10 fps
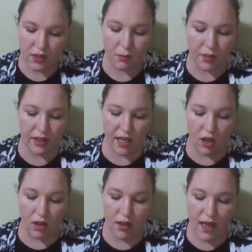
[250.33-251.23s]
But they
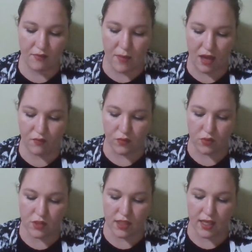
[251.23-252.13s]
all have Mount
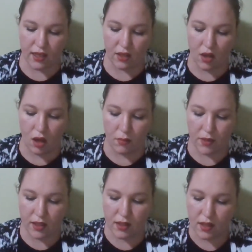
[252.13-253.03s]
Fuji in
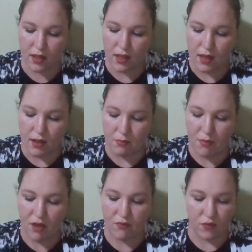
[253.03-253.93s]
common.
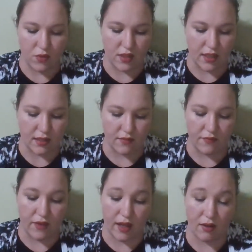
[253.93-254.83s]
Mount Fuji is a
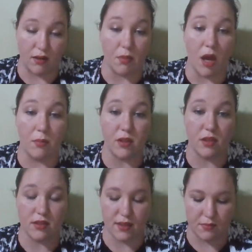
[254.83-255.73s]
very
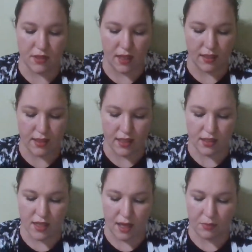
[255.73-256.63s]
popular subject
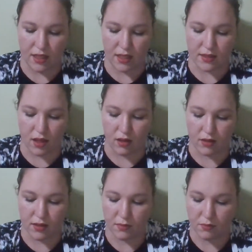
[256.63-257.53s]
in Japanese
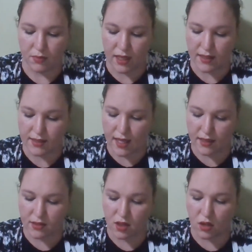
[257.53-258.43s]
art because it
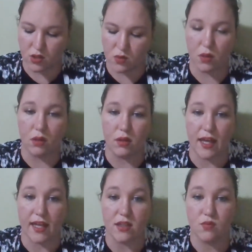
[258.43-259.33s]
has cultural
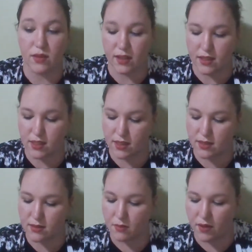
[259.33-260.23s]
and
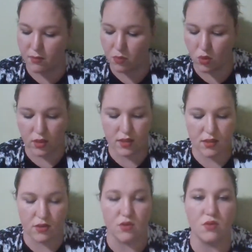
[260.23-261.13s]
religious
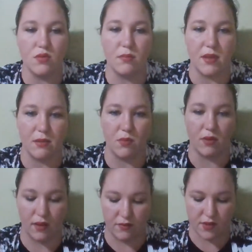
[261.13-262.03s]
importance to the people
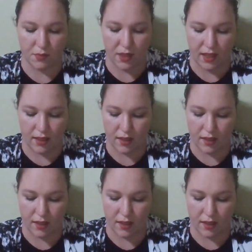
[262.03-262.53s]
of Japan.